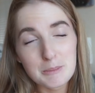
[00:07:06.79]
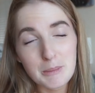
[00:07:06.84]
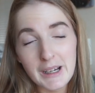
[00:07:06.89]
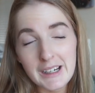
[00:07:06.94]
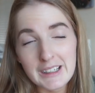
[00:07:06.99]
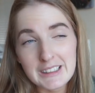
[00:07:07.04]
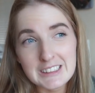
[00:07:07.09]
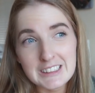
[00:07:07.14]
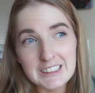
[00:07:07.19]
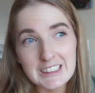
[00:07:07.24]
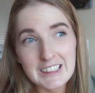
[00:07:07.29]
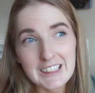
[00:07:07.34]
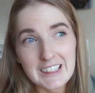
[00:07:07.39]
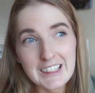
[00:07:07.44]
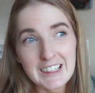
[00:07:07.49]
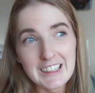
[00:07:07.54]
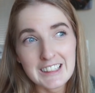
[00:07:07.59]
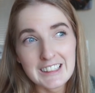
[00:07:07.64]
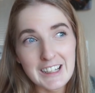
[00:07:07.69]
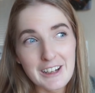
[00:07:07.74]
But
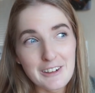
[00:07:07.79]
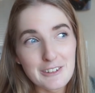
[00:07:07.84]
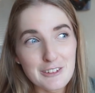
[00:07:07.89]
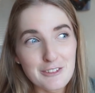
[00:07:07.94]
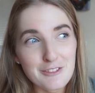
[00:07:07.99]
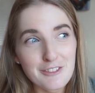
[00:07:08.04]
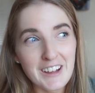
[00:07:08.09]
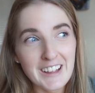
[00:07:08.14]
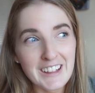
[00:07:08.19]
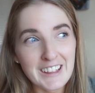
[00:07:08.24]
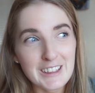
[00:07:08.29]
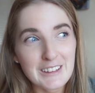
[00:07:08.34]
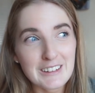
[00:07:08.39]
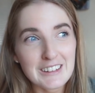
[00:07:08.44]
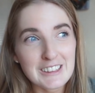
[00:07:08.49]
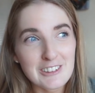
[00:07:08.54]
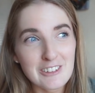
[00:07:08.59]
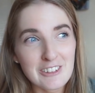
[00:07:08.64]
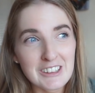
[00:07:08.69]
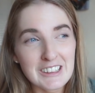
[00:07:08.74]
yeah, it was fun. It
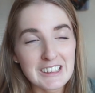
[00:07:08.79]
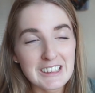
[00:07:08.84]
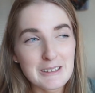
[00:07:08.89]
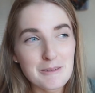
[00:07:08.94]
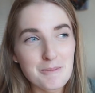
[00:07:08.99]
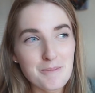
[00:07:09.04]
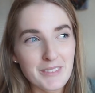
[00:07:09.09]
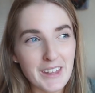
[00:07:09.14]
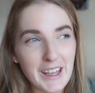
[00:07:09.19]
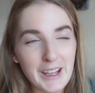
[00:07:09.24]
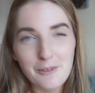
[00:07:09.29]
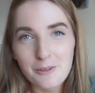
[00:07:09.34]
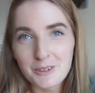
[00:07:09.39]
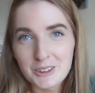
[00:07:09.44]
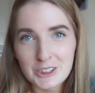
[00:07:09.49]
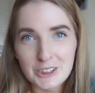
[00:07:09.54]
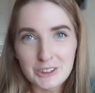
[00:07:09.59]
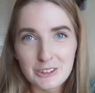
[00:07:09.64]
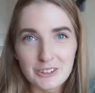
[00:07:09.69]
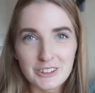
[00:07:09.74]
literally, like,
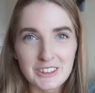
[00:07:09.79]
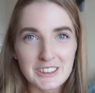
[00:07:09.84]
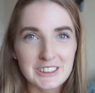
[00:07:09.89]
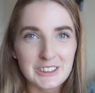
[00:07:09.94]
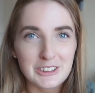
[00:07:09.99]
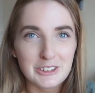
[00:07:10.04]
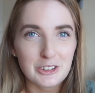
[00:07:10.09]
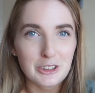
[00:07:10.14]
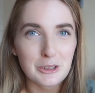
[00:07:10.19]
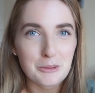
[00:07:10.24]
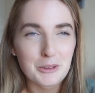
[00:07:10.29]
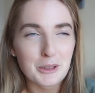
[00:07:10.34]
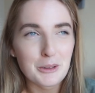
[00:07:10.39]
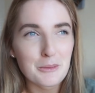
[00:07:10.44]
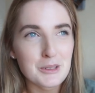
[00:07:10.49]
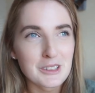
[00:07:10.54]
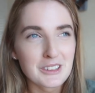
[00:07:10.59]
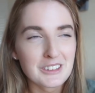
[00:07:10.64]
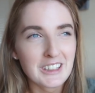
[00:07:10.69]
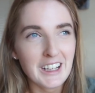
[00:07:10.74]
watching all the YouTube
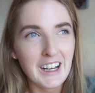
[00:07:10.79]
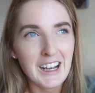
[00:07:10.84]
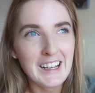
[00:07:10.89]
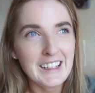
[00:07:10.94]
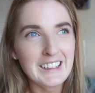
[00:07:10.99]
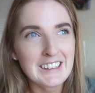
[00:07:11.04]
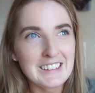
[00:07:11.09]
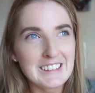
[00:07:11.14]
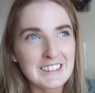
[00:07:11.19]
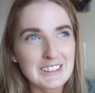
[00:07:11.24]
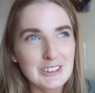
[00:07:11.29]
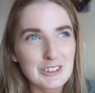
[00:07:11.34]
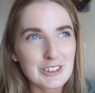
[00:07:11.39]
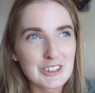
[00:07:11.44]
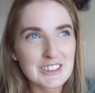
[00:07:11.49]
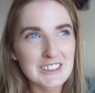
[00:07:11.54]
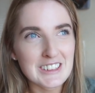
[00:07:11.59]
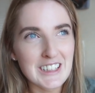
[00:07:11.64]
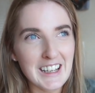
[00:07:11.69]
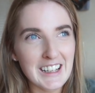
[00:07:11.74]
clips online, you
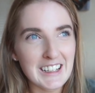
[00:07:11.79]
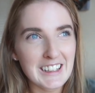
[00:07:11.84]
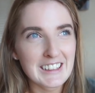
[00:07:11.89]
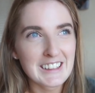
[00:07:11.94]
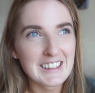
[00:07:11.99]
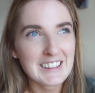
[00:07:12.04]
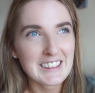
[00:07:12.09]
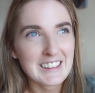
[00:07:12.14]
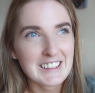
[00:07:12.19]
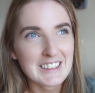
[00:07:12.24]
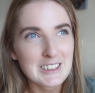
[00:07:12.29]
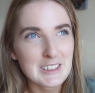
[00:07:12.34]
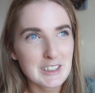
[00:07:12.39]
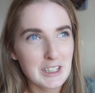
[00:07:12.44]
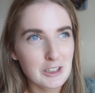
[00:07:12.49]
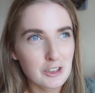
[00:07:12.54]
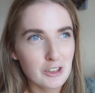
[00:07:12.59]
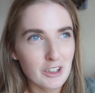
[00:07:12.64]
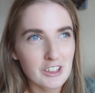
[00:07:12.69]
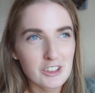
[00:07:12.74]
just like
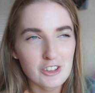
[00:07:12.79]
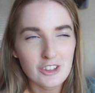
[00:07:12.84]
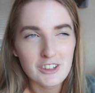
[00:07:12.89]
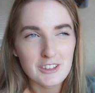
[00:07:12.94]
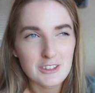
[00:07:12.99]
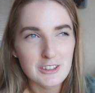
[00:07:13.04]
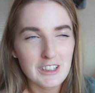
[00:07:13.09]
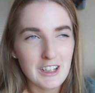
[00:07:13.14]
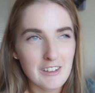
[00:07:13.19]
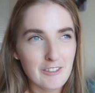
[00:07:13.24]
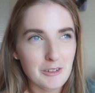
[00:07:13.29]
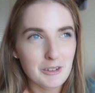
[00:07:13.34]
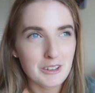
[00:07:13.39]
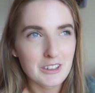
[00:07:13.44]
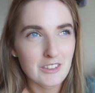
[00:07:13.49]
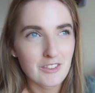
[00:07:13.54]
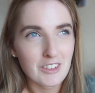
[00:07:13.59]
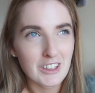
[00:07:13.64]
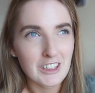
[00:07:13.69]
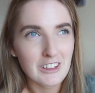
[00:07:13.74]
see Trader Joe's in
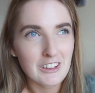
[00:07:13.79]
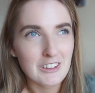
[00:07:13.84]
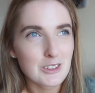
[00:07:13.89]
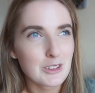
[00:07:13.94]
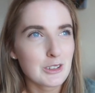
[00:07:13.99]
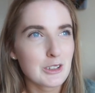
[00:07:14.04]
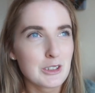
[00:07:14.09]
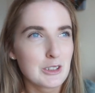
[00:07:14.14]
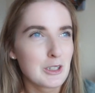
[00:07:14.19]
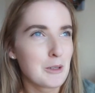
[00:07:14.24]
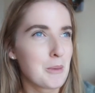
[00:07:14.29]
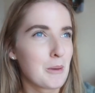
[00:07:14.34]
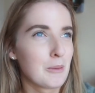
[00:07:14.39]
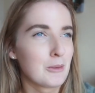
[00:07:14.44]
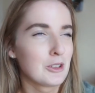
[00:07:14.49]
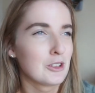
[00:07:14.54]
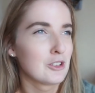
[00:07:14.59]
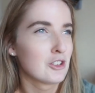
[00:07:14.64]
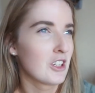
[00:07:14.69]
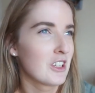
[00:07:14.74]
everyone's videos and you see people
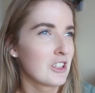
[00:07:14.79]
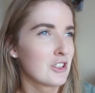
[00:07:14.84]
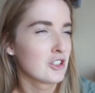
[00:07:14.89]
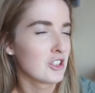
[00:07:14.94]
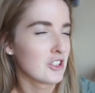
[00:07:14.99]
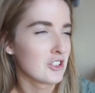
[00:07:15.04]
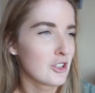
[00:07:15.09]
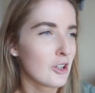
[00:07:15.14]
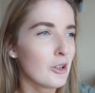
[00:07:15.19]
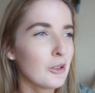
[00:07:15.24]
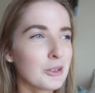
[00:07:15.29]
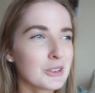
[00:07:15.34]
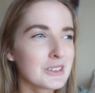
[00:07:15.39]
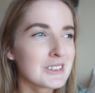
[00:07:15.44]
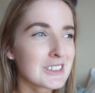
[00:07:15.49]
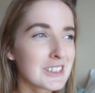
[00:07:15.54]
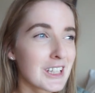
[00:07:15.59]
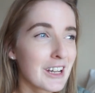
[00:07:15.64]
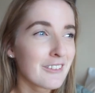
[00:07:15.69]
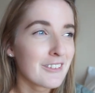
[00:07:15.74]
do Trader Joe's hauls
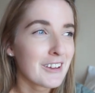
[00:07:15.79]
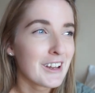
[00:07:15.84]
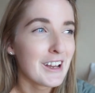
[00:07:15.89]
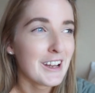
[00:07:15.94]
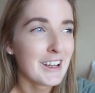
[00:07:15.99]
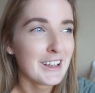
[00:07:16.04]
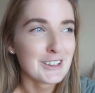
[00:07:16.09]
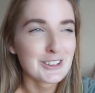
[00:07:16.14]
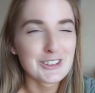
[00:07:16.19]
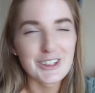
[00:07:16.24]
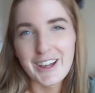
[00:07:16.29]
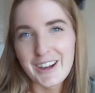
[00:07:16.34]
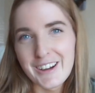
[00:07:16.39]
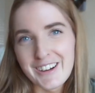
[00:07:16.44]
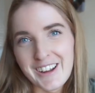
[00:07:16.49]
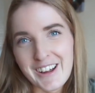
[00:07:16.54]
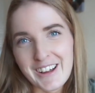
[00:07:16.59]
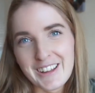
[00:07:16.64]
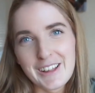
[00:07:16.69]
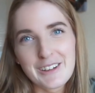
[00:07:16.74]
and stuff. So I don't
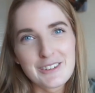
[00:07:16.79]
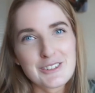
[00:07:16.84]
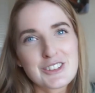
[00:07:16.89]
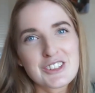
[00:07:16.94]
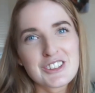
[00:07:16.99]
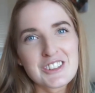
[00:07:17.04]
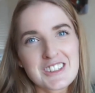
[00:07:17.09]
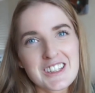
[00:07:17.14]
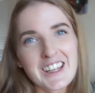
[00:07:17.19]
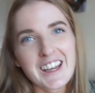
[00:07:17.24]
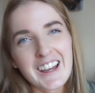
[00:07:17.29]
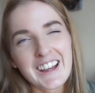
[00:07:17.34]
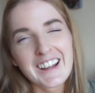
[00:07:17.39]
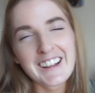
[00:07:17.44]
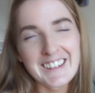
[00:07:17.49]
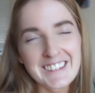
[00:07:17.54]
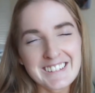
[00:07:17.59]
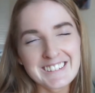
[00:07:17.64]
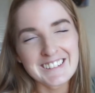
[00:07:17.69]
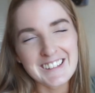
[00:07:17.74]
know, that was just
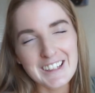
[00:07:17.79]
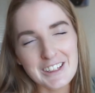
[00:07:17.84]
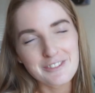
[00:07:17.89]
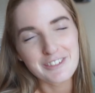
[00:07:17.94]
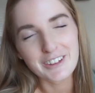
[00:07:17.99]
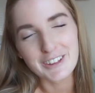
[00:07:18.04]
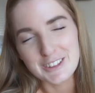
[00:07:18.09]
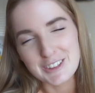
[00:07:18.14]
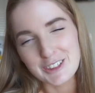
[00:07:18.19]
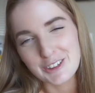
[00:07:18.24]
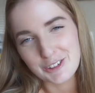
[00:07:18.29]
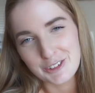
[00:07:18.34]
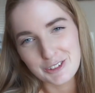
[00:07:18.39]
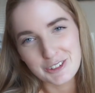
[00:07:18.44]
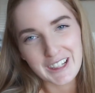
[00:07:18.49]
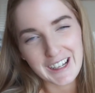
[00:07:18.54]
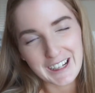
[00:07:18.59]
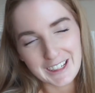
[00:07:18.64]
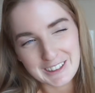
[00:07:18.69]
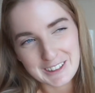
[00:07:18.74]
like, it felt so cool
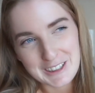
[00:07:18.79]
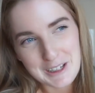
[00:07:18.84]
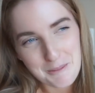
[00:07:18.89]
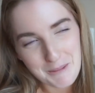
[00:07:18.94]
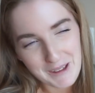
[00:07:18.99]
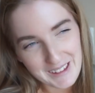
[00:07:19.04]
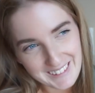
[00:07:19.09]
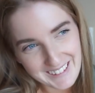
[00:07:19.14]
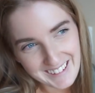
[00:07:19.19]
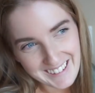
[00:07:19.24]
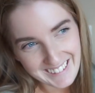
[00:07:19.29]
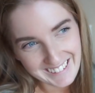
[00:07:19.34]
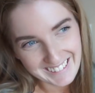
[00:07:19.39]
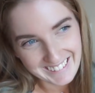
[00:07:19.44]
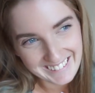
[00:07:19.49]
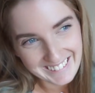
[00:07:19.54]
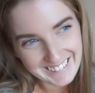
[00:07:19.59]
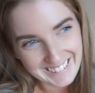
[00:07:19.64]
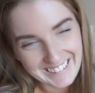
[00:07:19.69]
to actually be there.